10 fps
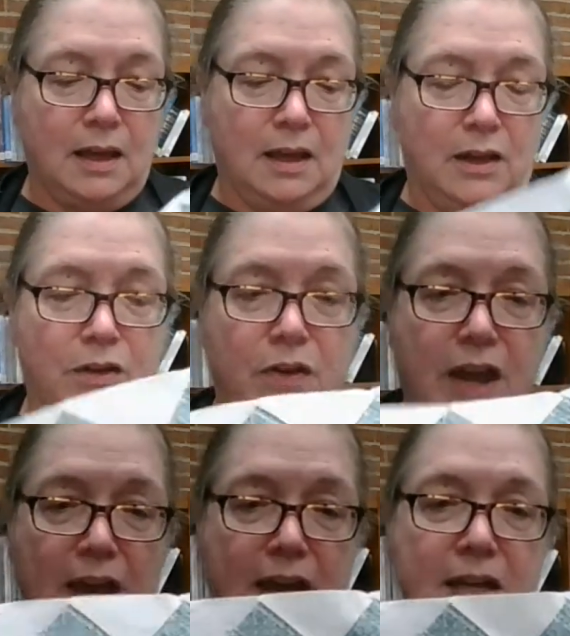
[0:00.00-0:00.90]

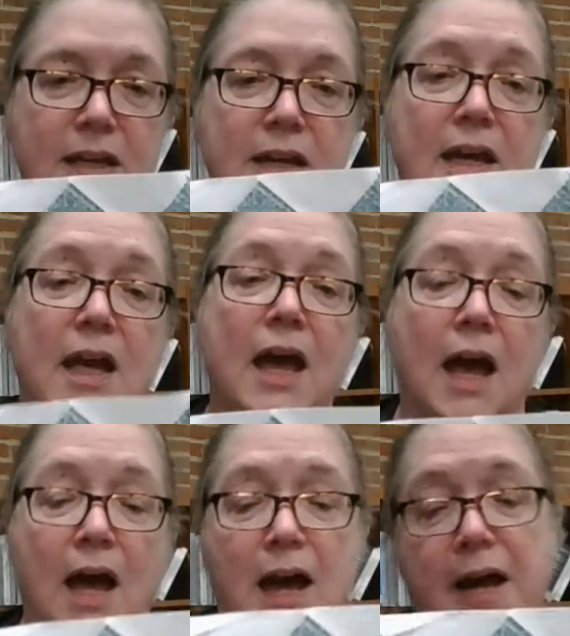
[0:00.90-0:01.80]
Okay,
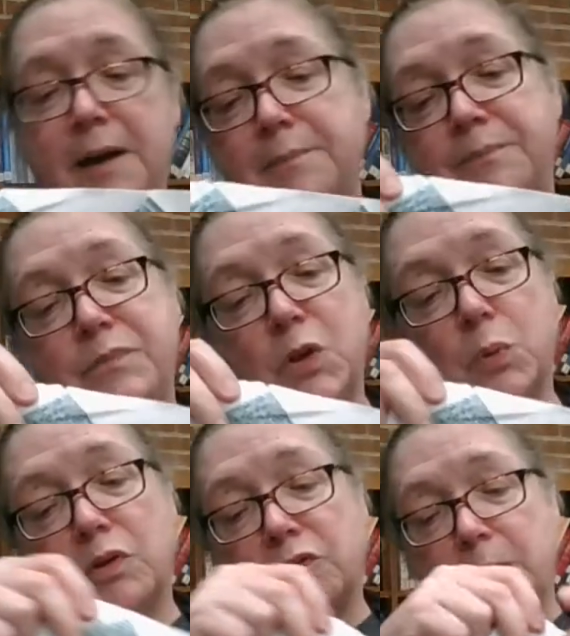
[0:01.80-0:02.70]
you
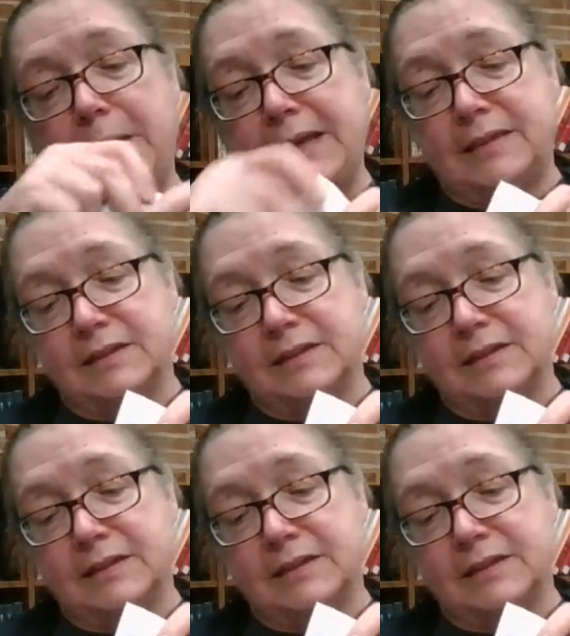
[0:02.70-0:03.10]
will repeat the